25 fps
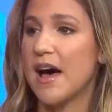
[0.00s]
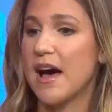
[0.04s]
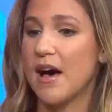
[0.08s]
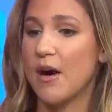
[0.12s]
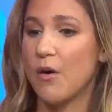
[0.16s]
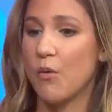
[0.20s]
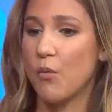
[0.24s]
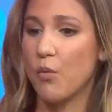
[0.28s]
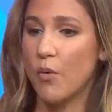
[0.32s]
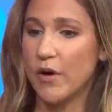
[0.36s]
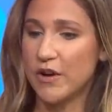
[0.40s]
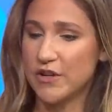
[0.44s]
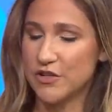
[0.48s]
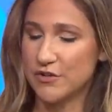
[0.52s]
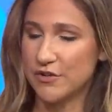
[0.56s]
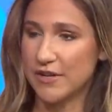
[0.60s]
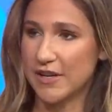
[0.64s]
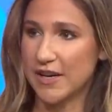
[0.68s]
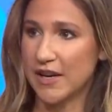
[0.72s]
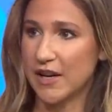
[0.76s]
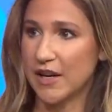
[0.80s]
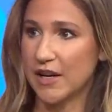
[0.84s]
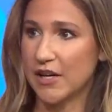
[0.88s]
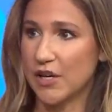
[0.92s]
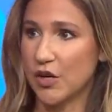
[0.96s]
uh,
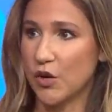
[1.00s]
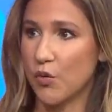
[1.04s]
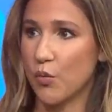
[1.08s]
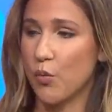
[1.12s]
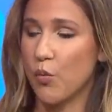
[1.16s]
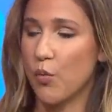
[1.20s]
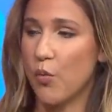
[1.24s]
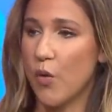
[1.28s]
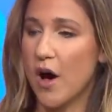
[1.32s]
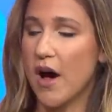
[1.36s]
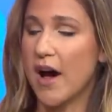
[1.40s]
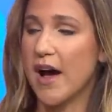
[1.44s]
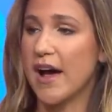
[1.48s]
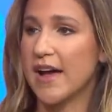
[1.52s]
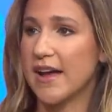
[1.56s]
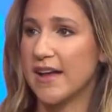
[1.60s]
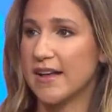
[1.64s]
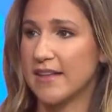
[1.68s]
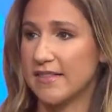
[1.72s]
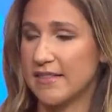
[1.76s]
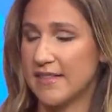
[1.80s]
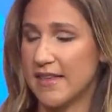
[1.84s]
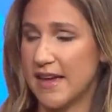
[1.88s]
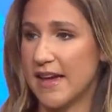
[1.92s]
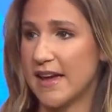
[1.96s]
wondering, you know, why
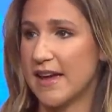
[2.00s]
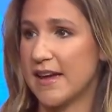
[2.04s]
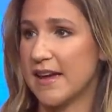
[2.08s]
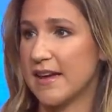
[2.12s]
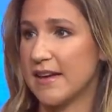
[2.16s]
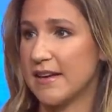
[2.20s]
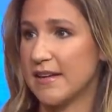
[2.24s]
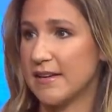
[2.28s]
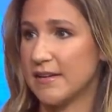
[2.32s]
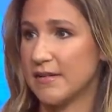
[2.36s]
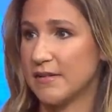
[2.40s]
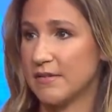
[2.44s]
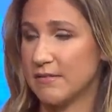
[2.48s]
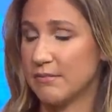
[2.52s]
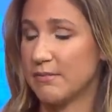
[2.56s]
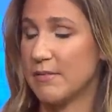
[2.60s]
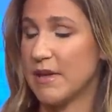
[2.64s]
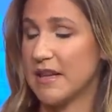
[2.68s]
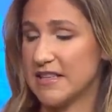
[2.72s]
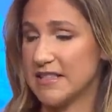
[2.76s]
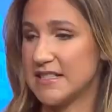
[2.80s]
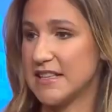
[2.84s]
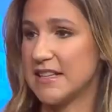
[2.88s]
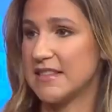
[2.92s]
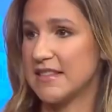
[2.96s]
they
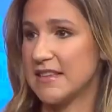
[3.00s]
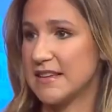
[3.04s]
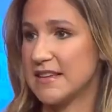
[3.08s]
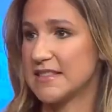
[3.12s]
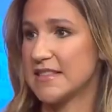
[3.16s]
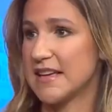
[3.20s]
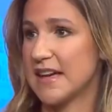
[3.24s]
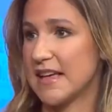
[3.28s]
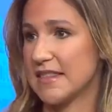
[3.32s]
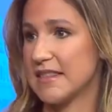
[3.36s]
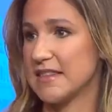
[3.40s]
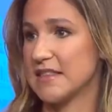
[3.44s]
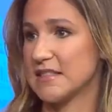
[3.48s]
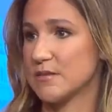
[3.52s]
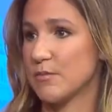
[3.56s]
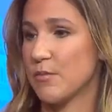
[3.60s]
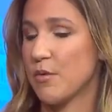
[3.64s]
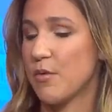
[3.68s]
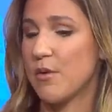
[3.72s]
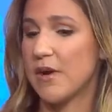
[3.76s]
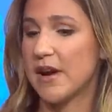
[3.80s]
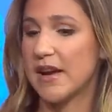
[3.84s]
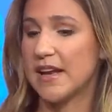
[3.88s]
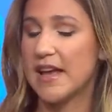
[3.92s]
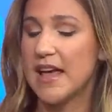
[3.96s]
they did this at this
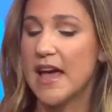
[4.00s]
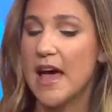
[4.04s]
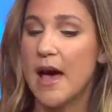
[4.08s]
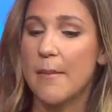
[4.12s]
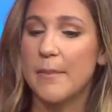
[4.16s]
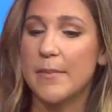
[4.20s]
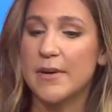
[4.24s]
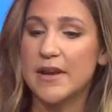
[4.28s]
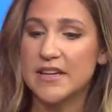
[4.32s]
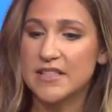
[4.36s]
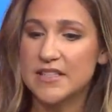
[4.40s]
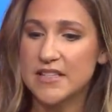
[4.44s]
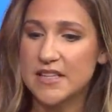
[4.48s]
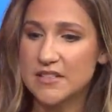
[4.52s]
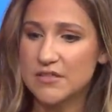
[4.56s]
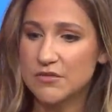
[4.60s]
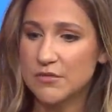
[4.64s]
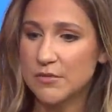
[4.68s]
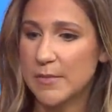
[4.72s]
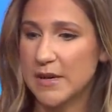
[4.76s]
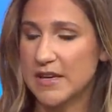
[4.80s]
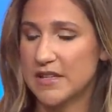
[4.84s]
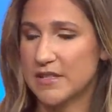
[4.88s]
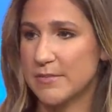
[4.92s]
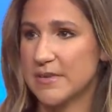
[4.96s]
point. But it does
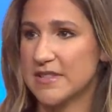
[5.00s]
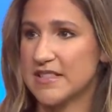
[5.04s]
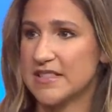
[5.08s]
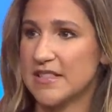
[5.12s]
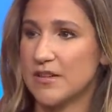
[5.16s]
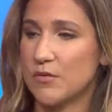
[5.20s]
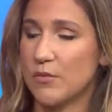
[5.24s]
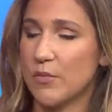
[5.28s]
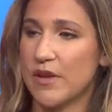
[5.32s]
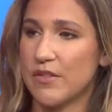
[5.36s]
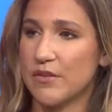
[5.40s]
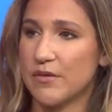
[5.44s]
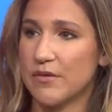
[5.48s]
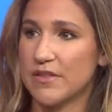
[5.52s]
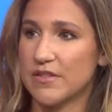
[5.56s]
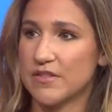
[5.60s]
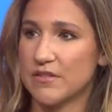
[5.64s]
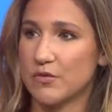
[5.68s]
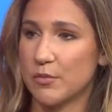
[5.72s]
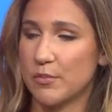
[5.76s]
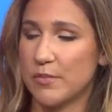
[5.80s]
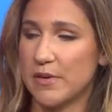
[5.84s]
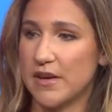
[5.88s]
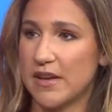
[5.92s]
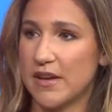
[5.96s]
remain to be seen whether this
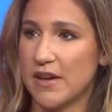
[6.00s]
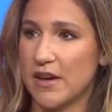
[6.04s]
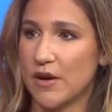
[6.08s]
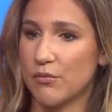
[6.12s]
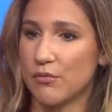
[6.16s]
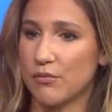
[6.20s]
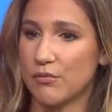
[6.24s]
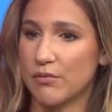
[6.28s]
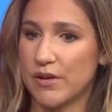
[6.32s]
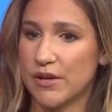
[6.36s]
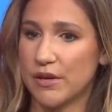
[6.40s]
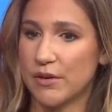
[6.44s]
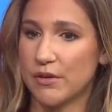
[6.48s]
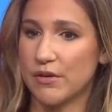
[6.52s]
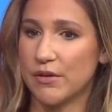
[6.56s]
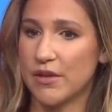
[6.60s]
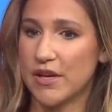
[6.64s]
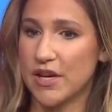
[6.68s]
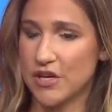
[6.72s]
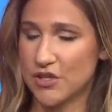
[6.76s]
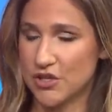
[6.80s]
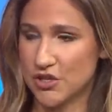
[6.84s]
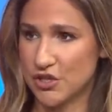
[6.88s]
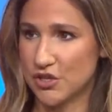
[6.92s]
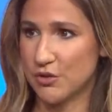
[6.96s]
will be a real
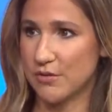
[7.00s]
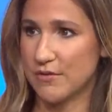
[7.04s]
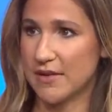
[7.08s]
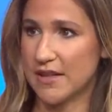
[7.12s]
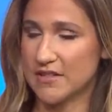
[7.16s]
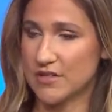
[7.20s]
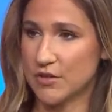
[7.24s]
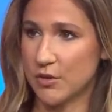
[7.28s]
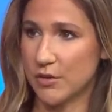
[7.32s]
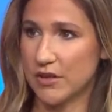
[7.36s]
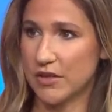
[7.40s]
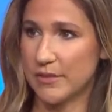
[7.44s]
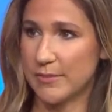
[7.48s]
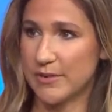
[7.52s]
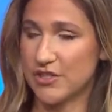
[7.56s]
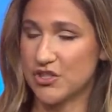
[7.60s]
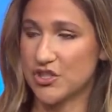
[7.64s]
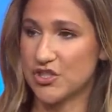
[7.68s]
issue that's going to be